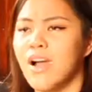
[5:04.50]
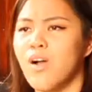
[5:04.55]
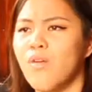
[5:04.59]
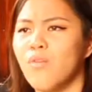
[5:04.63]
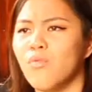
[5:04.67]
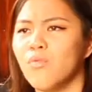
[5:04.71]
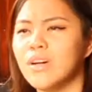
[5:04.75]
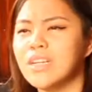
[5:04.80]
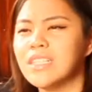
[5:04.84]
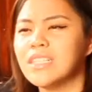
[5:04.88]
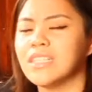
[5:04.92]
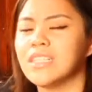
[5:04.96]

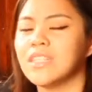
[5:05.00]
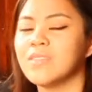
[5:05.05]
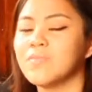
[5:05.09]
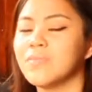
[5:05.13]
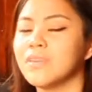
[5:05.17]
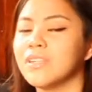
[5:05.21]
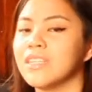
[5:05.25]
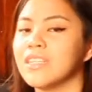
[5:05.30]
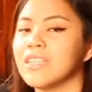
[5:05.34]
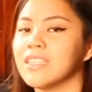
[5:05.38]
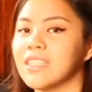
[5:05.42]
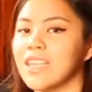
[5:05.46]
One
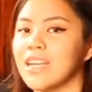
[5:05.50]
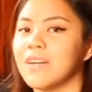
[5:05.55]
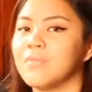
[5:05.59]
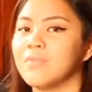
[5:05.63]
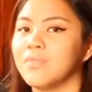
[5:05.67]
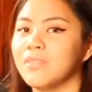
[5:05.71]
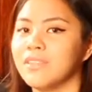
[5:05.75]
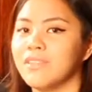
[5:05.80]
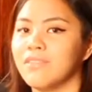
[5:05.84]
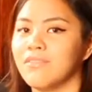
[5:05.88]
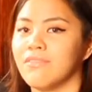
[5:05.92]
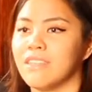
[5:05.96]
simple
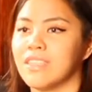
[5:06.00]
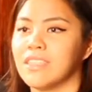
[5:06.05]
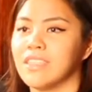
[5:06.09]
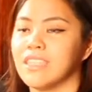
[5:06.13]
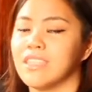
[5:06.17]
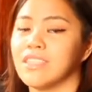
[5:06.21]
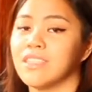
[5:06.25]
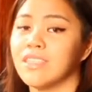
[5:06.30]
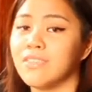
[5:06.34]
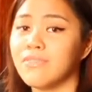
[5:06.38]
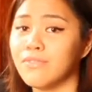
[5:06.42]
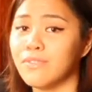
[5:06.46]
example of this
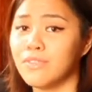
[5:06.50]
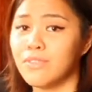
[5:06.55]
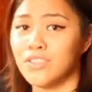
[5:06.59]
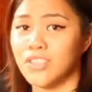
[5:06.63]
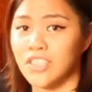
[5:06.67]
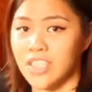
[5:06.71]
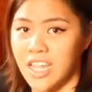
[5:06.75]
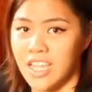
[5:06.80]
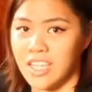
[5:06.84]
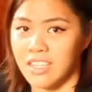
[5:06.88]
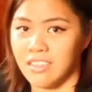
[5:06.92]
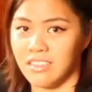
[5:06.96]
is the food
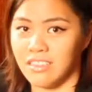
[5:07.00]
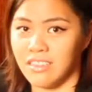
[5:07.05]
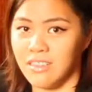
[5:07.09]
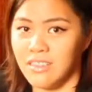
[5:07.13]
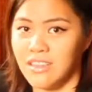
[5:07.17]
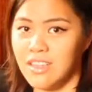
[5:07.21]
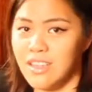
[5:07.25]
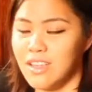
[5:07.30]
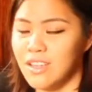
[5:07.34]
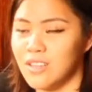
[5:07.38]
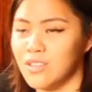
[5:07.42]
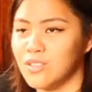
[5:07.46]
chain.
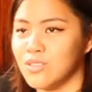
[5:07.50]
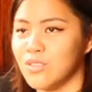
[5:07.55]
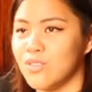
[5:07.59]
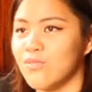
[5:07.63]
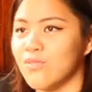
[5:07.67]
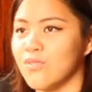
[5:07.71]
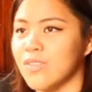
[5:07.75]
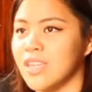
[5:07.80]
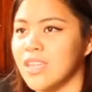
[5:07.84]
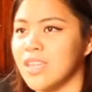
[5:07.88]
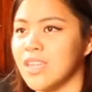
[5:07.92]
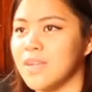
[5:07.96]
So
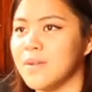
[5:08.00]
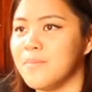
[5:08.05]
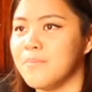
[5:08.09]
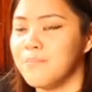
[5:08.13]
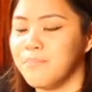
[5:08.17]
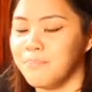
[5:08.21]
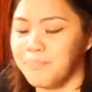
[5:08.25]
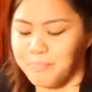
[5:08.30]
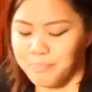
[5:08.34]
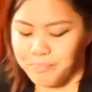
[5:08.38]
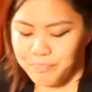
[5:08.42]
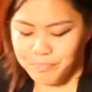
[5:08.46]
we
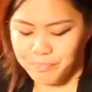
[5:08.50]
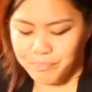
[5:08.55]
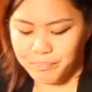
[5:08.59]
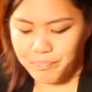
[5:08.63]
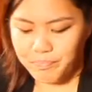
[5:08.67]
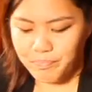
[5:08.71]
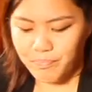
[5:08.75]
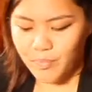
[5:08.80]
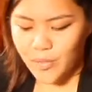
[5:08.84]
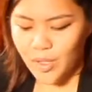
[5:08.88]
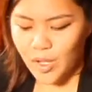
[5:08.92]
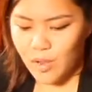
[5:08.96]

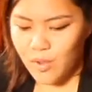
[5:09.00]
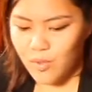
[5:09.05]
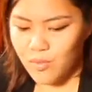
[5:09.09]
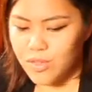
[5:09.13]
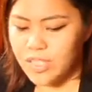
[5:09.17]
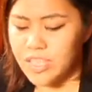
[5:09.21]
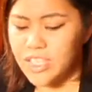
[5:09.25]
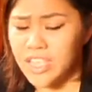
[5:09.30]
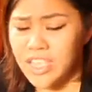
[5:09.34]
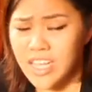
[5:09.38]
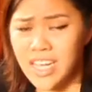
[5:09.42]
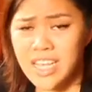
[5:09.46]

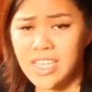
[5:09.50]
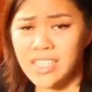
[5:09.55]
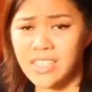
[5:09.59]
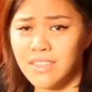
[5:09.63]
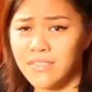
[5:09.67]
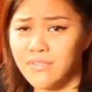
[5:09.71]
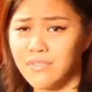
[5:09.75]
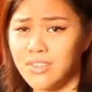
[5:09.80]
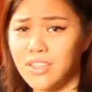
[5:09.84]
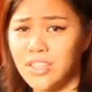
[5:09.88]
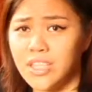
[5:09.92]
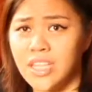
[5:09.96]
trace the
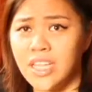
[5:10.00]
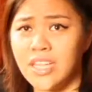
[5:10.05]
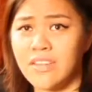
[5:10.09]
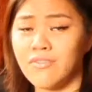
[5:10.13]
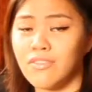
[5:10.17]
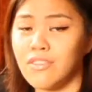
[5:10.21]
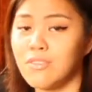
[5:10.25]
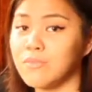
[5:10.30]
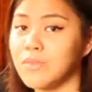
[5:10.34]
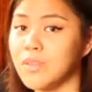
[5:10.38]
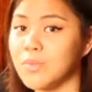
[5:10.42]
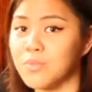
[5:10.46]
food chain
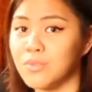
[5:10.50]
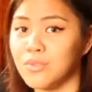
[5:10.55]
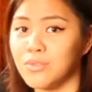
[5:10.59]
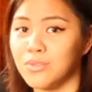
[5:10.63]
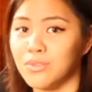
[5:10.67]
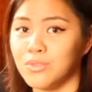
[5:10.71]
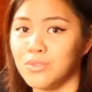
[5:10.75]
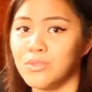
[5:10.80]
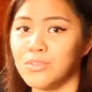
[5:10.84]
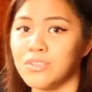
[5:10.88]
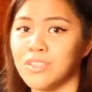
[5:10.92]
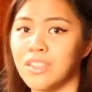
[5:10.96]
from the
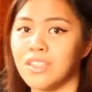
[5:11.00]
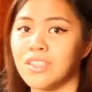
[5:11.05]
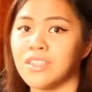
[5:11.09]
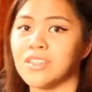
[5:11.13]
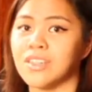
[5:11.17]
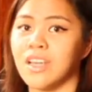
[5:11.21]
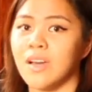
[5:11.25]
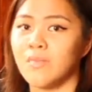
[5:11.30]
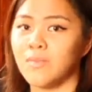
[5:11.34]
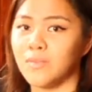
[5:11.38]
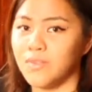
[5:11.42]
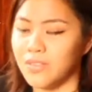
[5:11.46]
producers
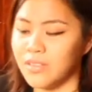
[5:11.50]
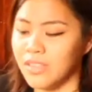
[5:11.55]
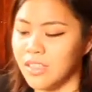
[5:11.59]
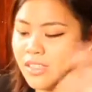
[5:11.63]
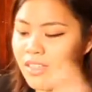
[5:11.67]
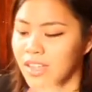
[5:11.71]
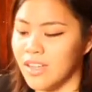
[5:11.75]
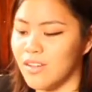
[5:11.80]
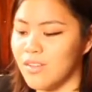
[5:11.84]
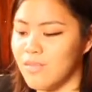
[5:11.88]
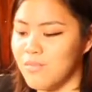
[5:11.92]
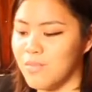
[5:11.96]
up to the
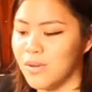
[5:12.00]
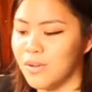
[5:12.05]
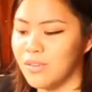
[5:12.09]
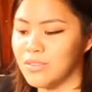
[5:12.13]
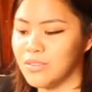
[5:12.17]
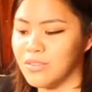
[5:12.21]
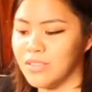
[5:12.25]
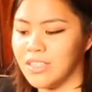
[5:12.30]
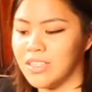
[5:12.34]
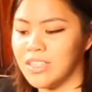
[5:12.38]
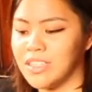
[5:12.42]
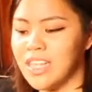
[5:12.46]

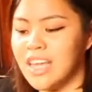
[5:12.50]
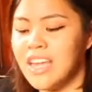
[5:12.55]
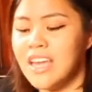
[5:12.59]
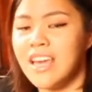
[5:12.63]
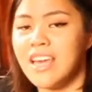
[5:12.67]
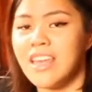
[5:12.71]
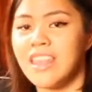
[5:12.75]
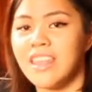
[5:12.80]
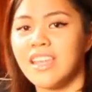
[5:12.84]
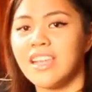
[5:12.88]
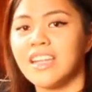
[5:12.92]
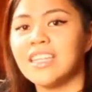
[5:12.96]
decomposers.
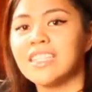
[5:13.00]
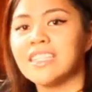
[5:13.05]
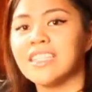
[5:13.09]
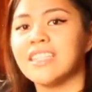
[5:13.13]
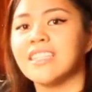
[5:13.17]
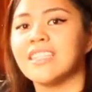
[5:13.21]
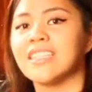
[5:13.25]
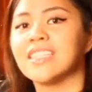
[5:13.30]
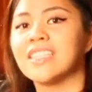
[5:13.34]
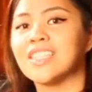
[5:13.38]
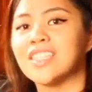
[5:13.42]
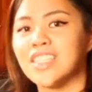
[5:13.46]
There is an
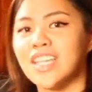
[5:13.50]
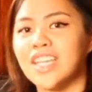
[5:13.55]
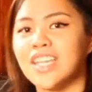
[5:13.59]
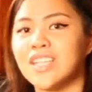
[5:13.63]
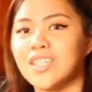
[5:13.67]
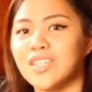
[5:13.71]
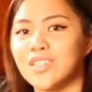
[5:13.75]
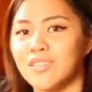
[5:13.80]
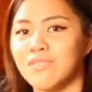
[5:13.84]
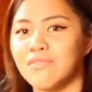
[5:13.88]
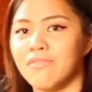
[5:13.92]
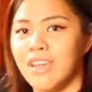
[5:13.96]

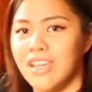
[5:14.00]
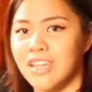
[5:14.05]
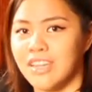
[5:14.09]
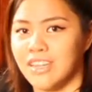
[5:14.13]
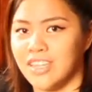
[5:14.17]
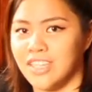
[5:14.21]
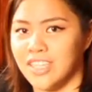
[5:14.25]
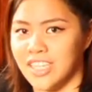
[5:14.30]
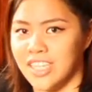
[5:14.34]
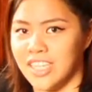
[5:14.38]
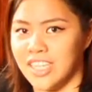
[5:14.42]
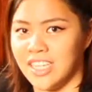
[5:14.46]
exchange of
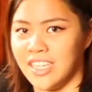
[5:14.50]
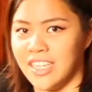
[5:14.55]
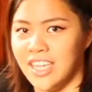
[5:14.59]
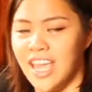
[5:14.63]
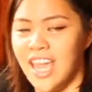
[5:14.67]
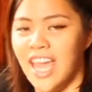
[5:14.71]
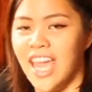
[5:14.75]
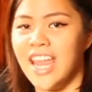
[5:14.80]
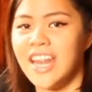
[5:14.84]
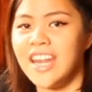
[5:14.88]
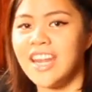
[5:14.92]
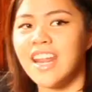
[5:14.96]
energy.
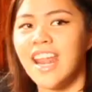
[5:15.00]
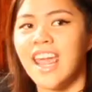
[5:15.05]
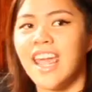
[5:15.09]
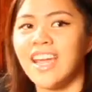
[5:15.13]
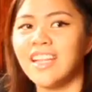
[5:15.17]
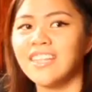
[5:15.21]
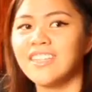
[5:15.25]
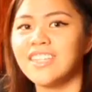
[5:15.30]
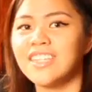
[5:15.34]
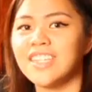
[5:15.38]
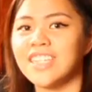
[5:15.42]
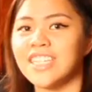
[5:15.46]
And
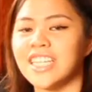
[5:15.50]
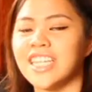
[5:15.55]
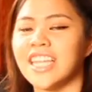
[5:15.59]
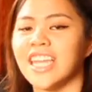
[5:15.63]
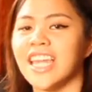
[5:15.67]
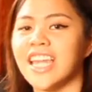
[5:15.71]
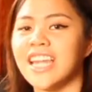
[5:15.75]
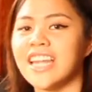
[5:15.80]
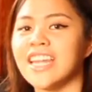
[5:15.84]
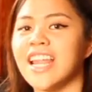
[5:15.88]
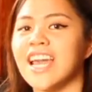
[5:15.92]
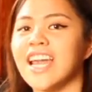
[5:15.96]
energy
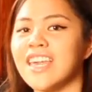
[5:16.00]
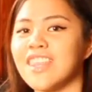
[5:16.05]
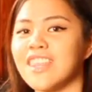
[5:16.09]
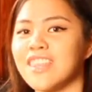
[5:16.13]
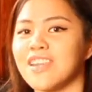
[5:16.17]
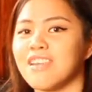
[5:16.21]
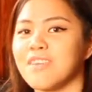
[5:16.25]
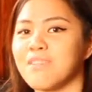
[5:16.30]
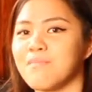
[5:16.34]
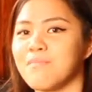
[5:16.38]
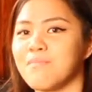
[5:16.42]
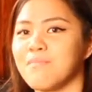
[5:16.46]
can
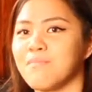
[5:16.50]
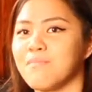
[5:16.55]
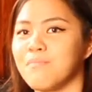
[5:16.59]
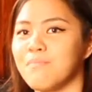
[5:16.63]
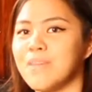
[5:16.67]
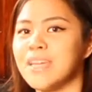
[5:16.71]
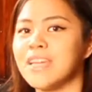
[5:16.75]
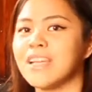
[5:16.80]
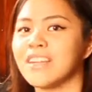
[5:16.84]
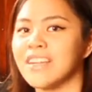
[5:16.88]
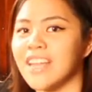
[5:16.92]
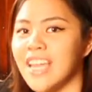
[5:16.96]
neither
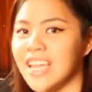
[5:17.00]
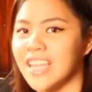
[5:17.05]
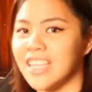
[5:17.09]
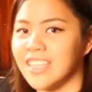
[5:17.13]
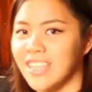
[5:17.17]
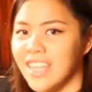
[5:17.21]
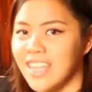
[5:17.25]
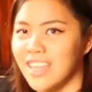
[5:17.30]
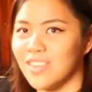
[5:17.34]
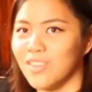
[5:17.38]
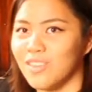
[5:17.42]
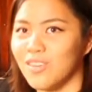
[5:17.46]
be
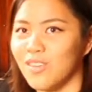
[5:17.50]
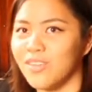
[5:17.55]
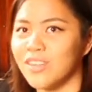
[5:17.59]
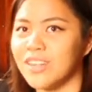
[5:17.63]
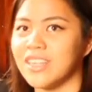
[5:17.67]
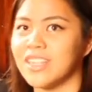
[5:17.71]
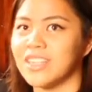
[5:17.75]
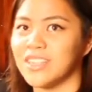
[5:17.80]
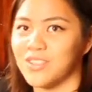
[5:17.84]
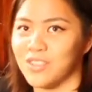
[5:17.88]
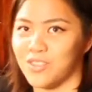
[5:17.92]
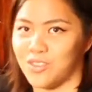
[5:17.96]
created nor
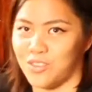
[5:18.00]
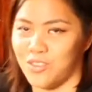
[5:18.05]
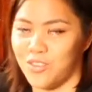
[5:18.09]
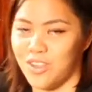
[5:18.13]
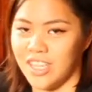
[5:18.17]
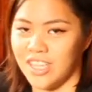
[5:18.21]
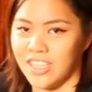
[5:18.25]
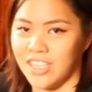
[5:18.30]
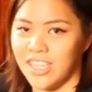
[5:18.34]
destroyed.